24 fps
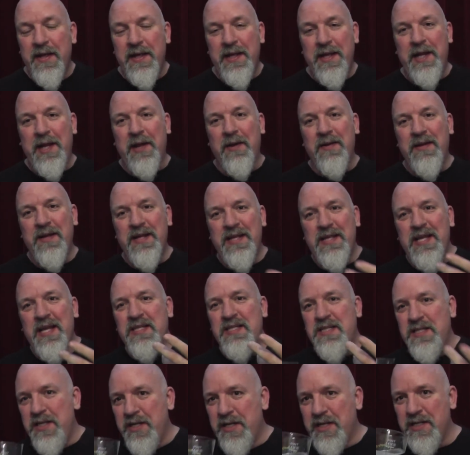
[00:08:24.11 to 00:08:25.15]
You know,
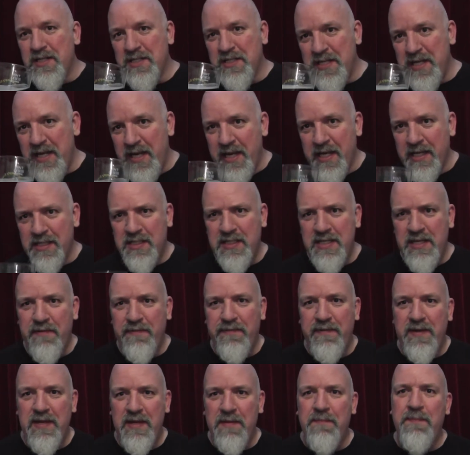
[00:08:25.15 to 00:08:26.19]
yes, you can sit there
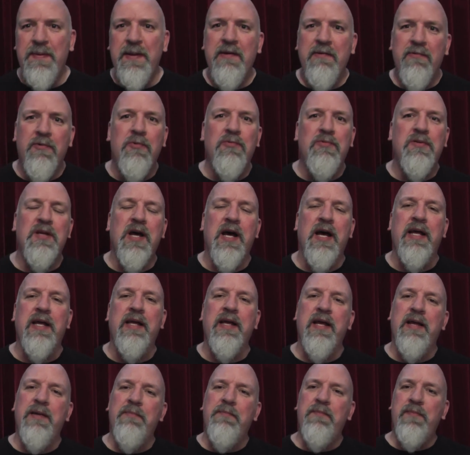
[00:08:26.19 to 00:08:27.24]
sniffing your beer all
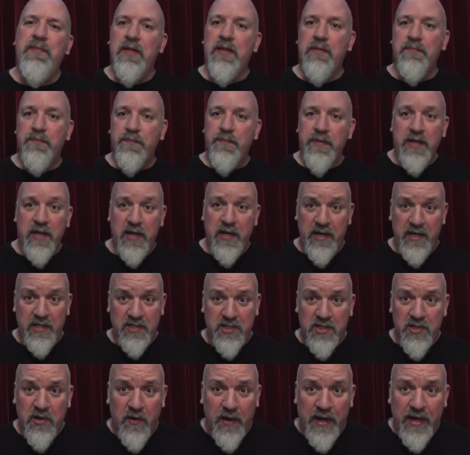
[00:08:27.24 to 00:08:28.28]
day, and and
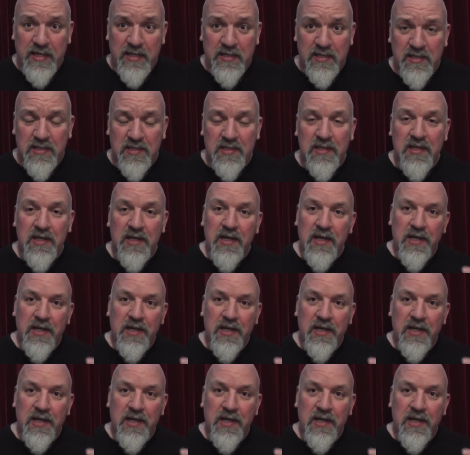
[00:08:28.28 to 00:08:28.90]
it's nice.